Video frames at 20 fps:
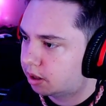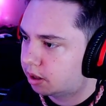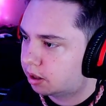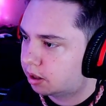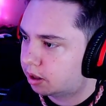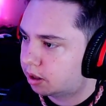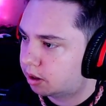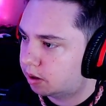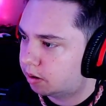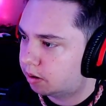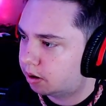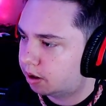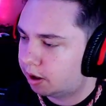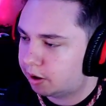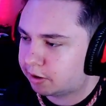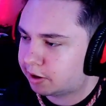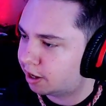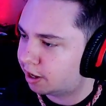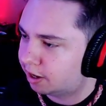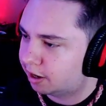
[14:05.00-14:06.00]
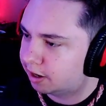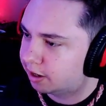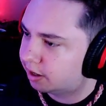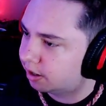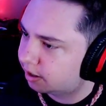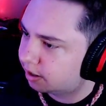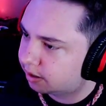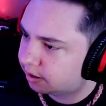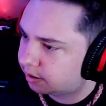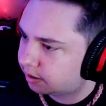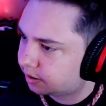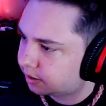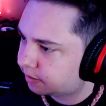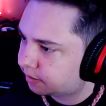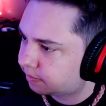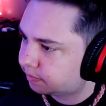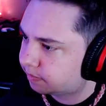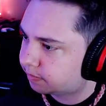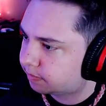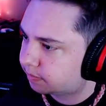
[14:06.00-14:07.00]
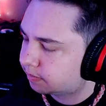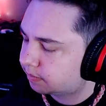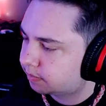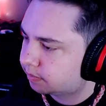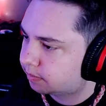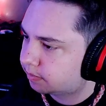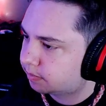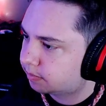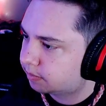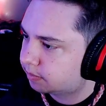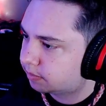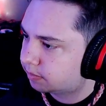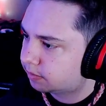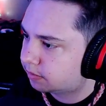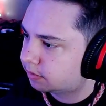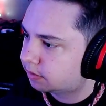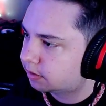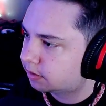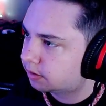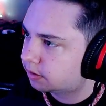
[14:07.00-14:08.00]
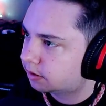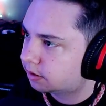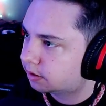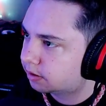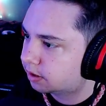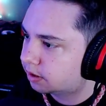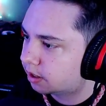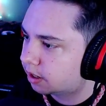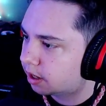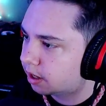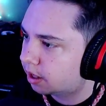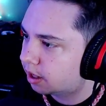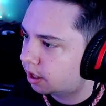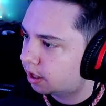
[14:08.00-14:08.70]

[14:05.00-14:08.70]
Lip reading: How'd you get half a penny on pump six? Half the penny?